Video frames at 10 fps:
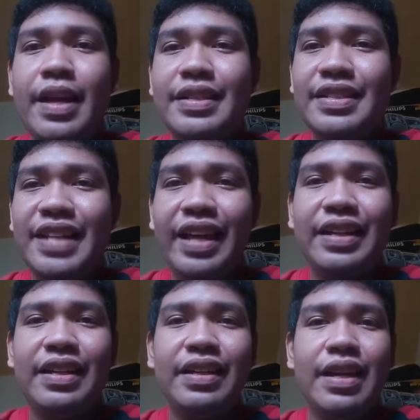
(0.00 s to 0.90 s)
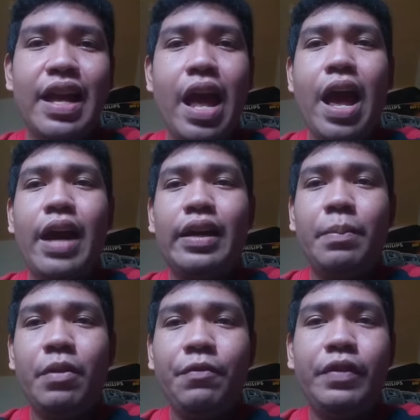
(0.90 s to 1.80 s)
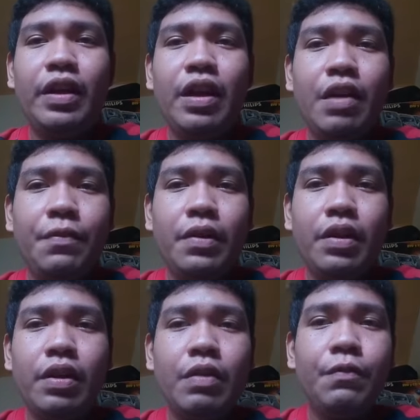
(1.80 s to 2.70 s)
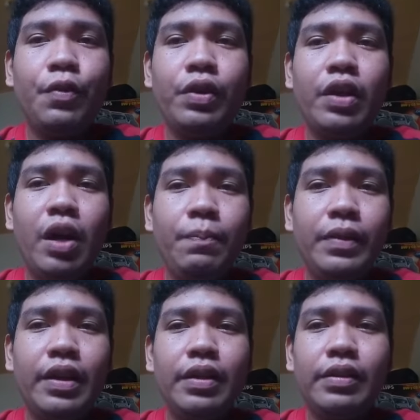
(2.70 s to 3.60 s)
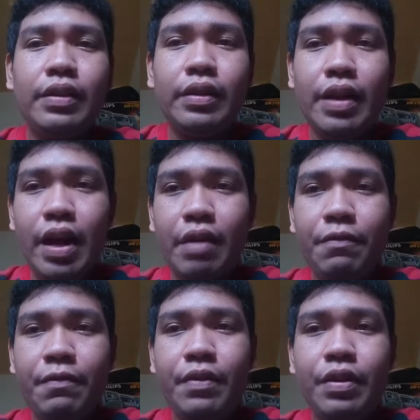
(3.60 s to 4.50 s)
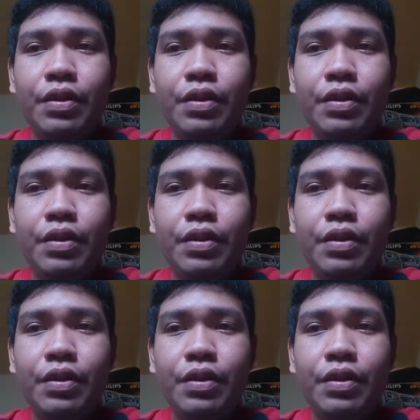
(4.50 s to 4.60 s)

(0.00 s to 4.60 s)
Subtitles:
Second, remove the cover for the optical drive.